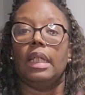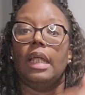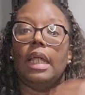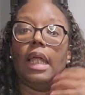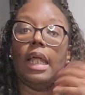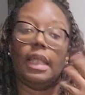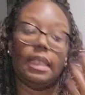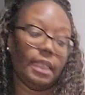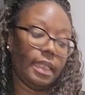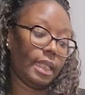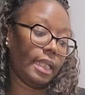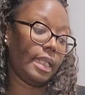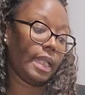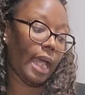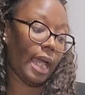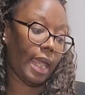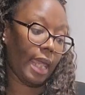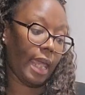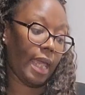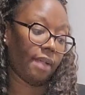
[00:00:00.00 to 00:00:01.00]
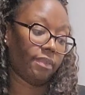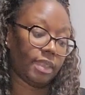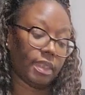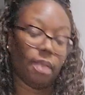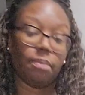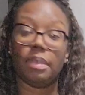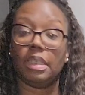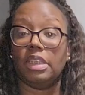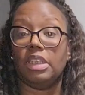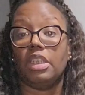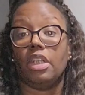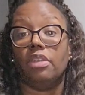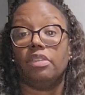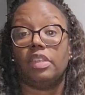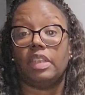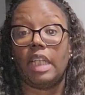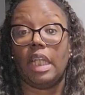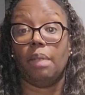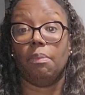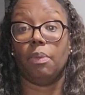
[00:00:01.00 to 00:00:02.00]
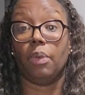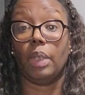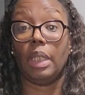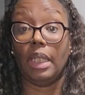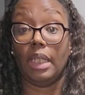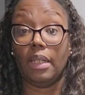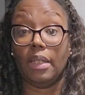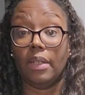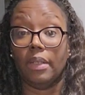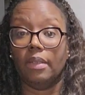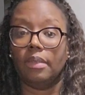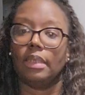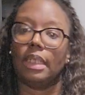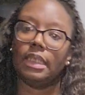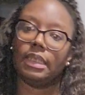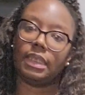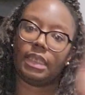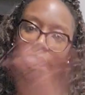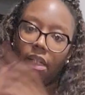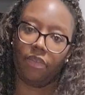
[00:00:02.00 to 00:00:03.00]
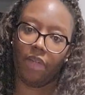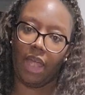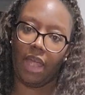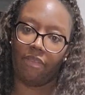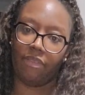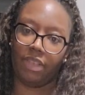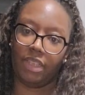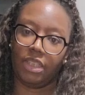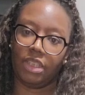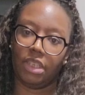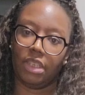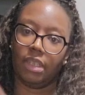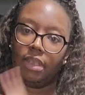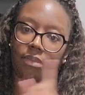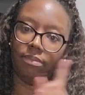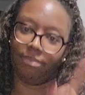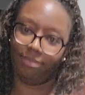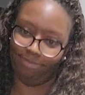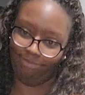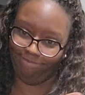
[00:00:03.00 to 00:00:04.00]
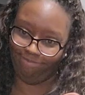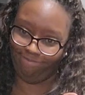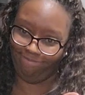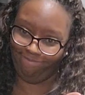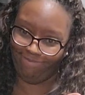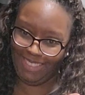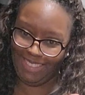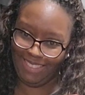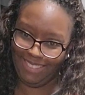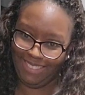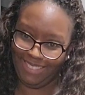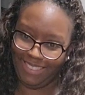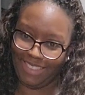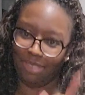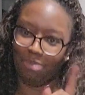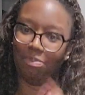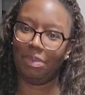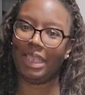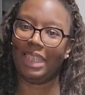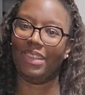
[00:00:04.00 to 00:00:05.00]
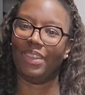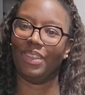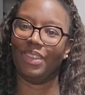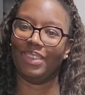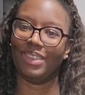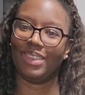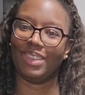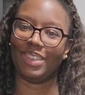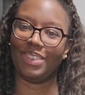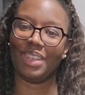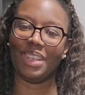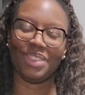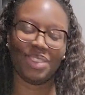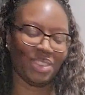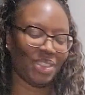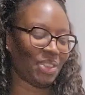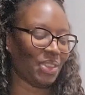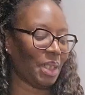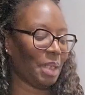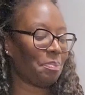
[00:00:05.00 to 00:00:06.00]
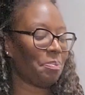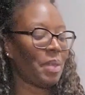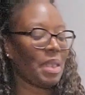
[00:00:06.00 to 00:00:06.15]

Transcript: And then I have something shelf stable here instead of having to be going to the grocery store.